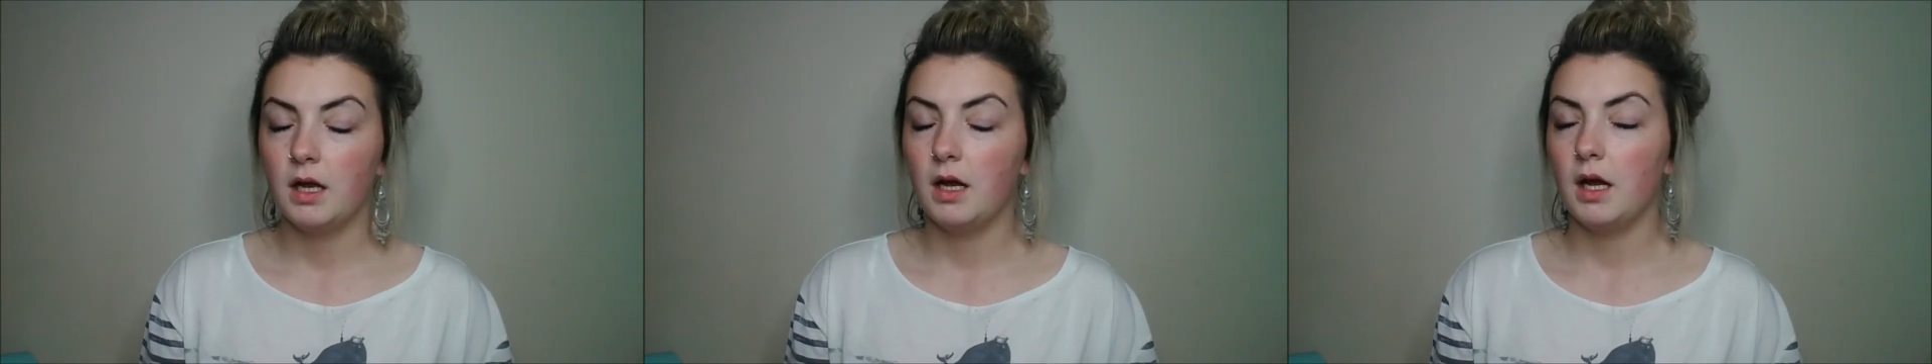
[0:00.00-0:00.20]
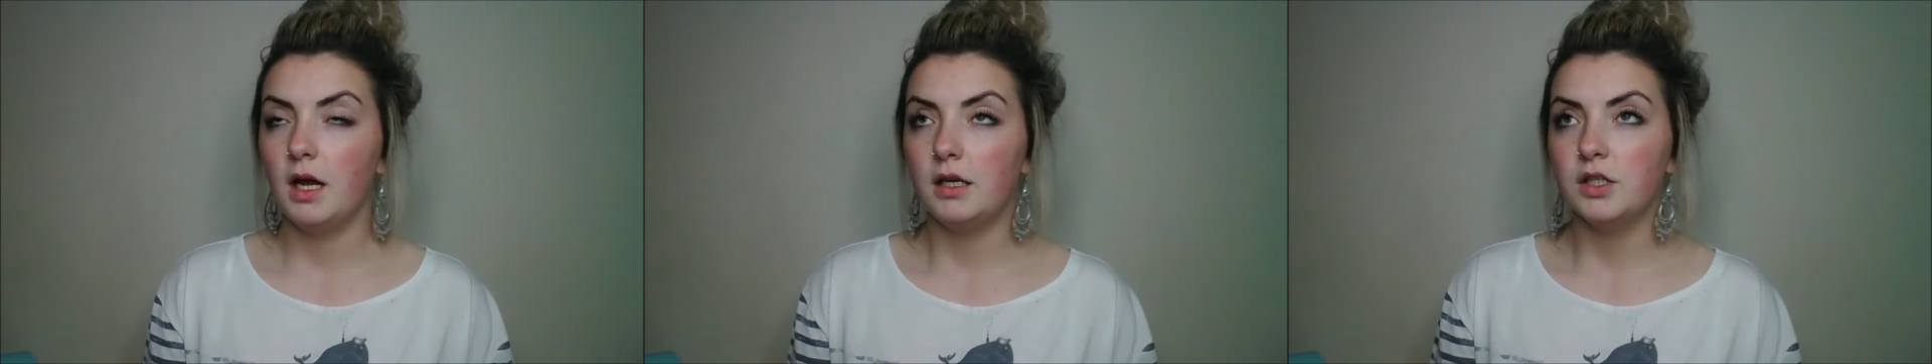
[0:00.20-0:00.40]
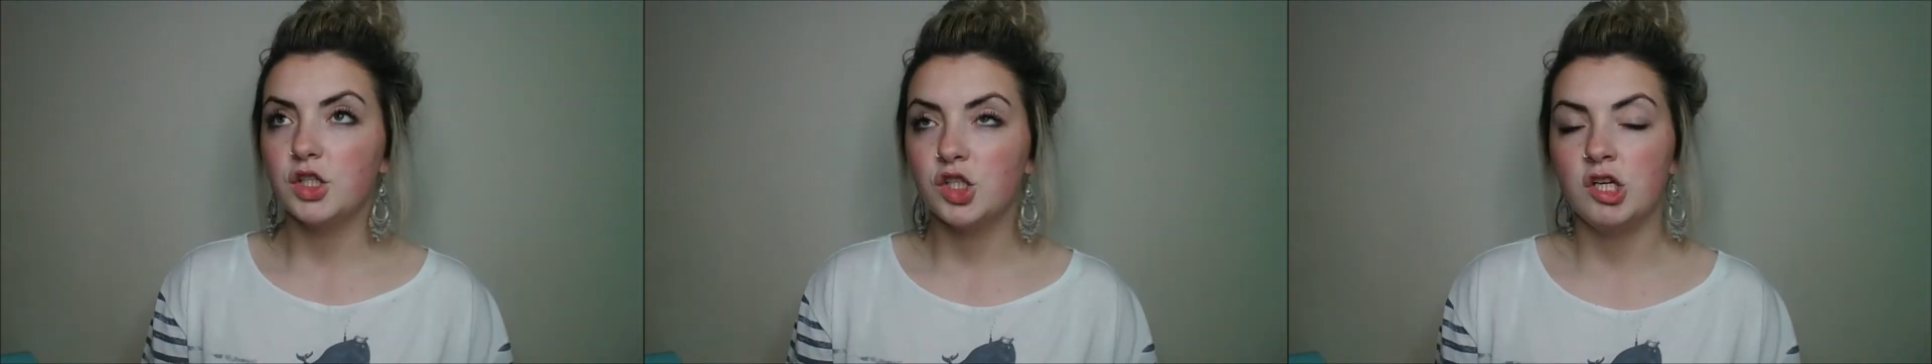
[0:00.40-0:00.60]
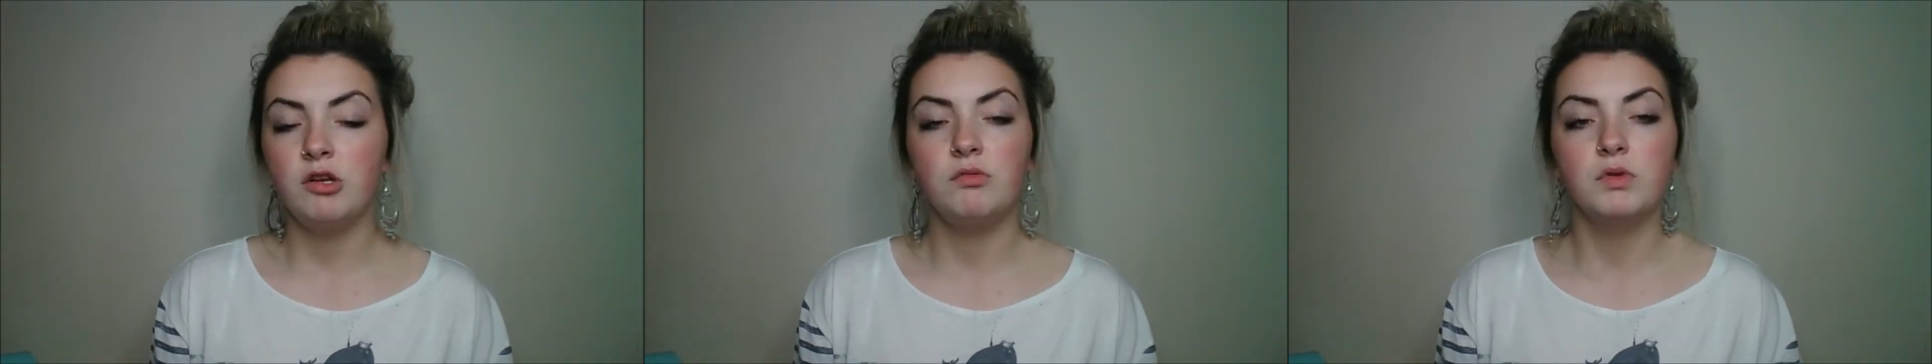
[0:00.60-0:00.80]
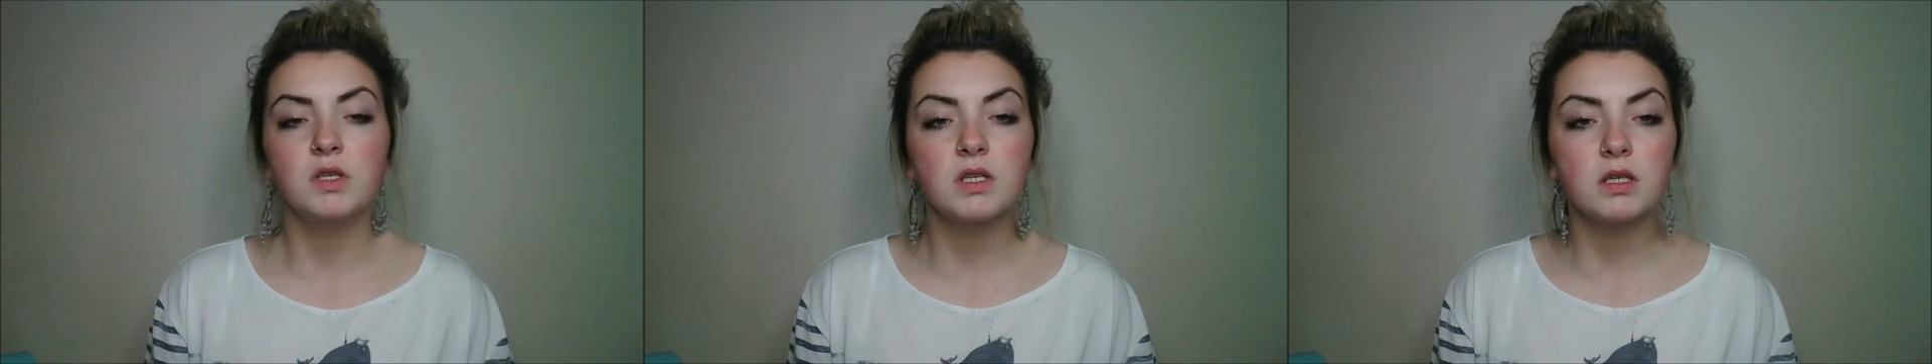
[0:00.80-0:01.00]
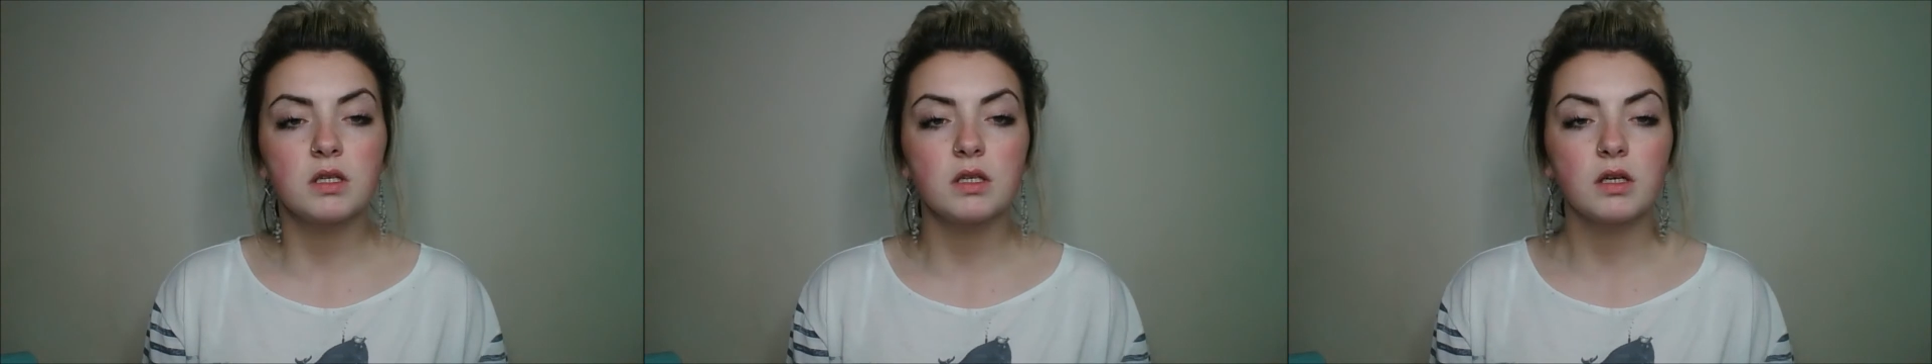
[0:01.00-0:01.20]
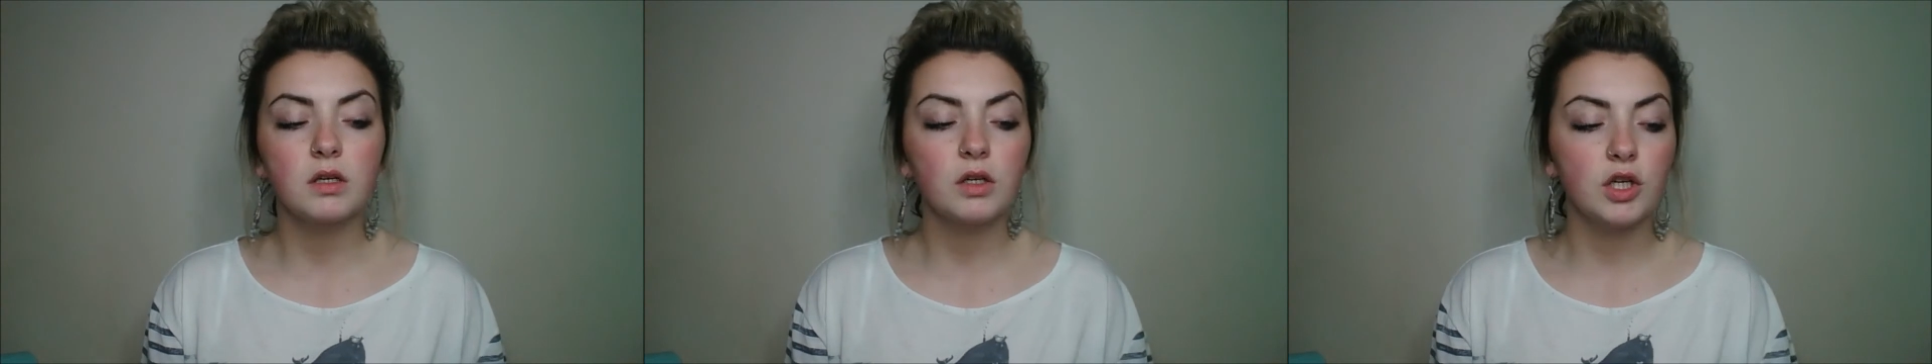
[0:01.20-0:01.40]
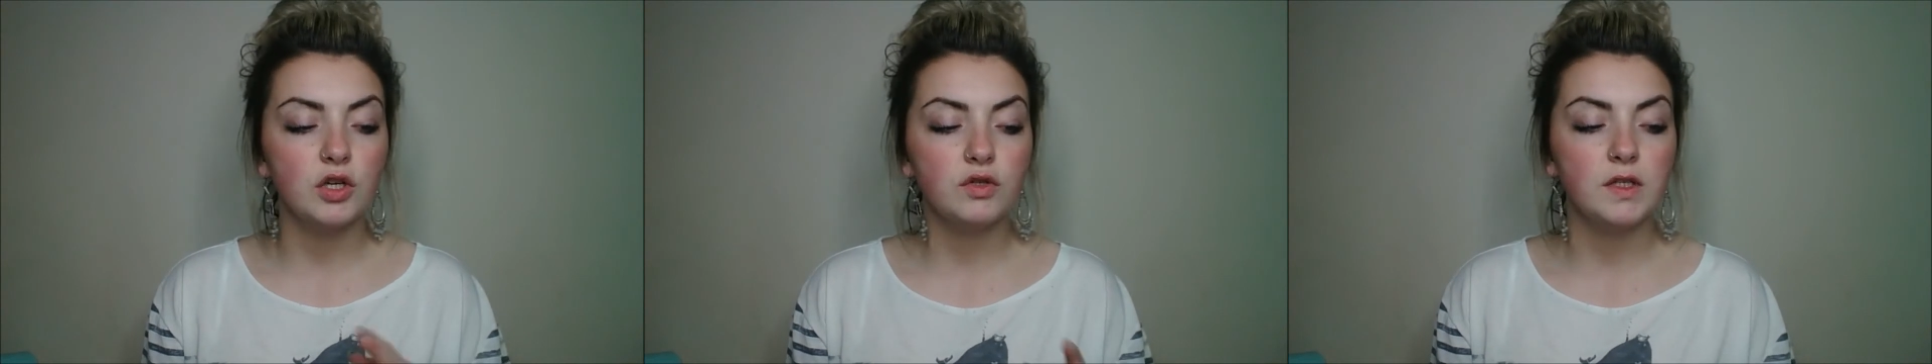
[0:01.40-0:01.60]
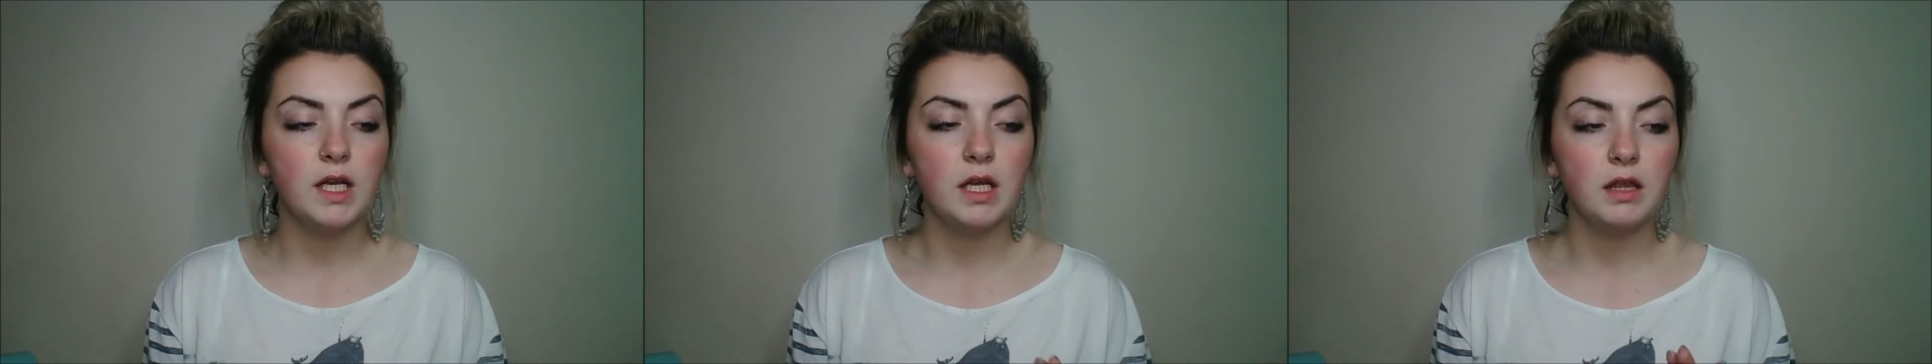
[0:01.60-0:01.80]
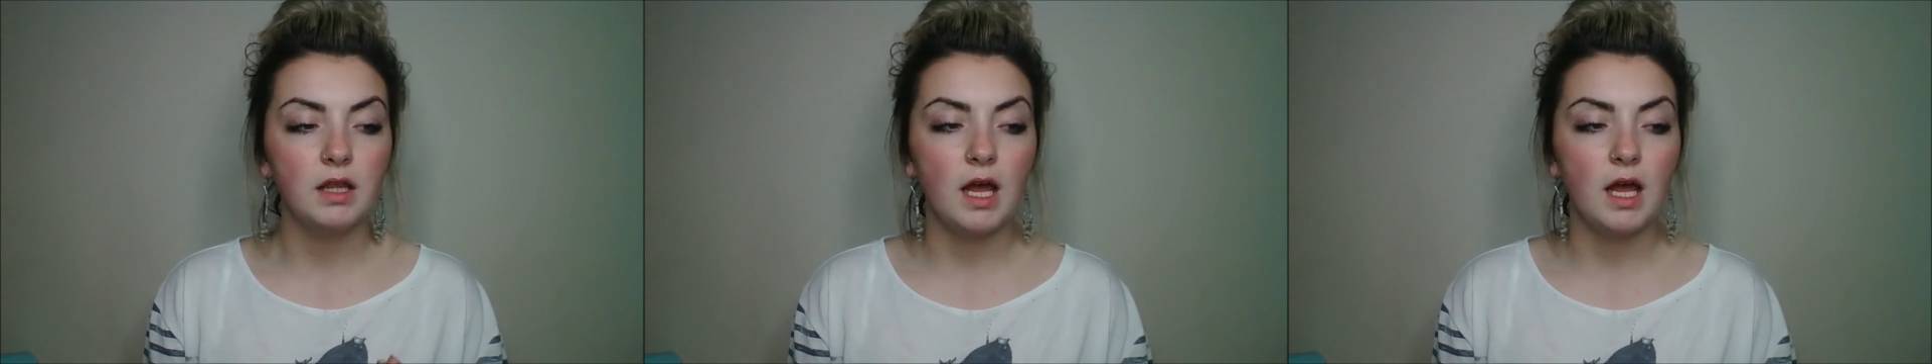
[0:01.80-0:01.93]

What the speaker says: and she was using